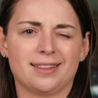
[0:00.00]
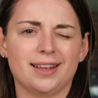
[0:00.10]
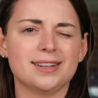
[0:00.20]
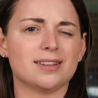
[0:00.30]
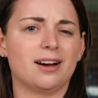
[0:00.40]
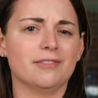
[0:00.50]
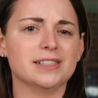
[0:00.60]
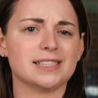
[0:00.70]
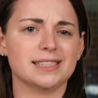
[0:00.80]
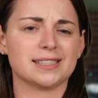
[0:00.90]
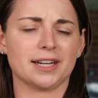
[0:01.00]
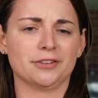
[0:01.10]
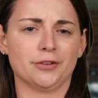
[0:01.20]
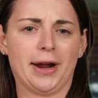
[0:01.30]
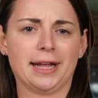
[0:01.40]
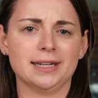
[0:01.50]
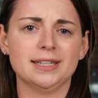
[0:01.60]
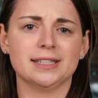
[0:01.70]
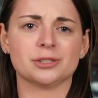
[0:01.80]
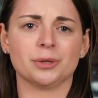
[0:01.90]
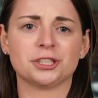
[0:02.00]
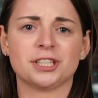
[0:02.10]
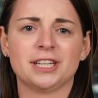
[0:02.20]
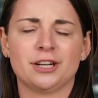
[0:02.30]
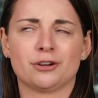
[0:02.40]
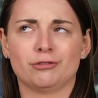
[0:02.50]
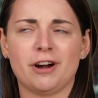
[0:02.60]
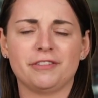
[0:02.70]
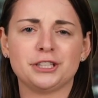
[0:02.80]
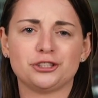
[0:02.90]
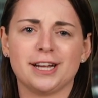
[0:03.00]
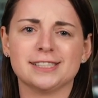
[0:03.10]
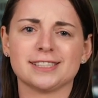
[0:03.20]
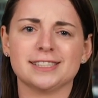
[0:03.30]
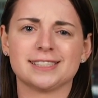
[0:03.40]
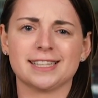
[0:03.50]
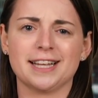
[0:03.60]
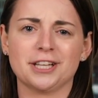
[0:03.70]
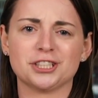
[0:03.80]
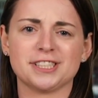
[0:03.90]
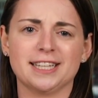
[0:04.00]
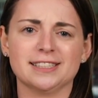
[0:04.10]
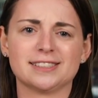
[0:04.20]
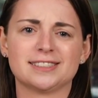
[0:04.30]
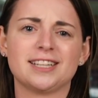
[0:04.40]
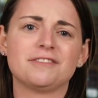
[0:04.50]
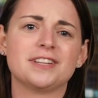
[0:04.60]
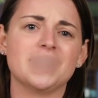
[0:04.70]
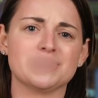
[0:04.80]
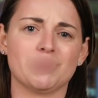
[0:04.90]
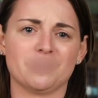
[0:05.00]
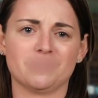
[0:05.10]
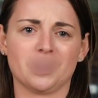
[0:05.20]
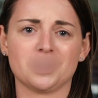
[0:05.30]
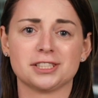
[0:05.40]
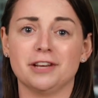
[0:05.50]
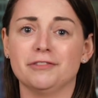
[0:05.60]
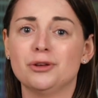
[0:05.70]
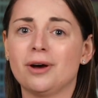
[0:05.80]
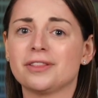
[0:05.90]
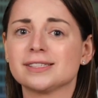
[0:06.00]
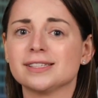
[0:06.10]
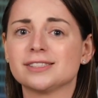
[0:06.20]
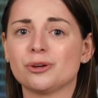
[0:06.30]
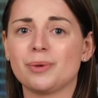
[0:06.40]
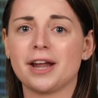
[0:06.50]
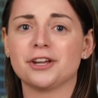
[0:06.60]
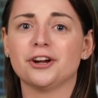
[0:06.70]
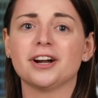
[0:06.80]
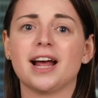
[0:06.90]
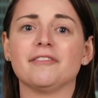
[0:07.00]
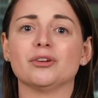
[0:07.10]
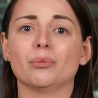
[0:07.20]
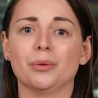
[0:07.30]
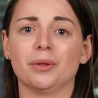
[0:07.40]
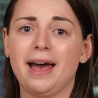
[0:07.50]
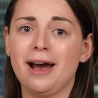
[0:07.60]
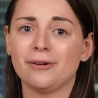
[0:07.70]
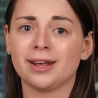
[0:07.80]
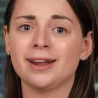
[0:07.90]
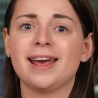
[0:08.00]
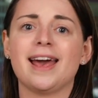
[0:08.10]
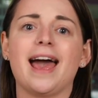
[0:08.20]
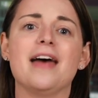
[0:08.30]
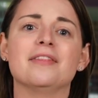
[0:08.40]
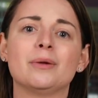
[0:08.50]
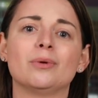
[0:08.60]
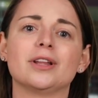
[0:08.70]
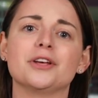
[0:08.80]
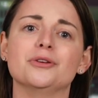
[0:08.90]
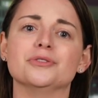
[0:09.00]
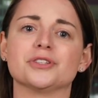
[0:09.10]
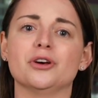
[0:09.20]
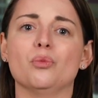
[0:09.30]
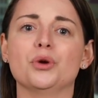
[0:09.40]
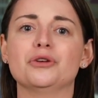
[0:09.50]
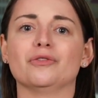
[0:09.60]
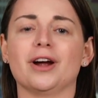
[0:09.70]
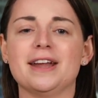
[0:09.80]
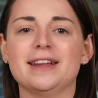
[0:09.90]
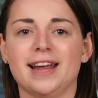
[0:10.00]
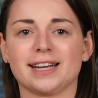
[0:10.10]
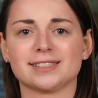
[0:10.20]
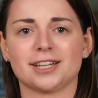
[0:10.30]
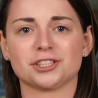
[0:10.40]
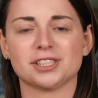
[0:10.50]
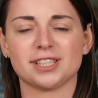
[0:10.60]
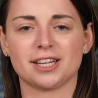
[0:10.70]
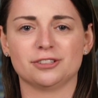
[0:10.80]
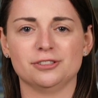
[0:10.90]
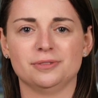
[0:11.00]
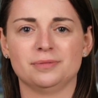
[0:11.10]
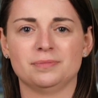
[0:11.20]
That is obviously said in Rhode Islandese, which roughly translates to the English sentence, "Tough if you want this list so bad, you're going to have to win without it, and then we'll let you use it when you run next election cycle.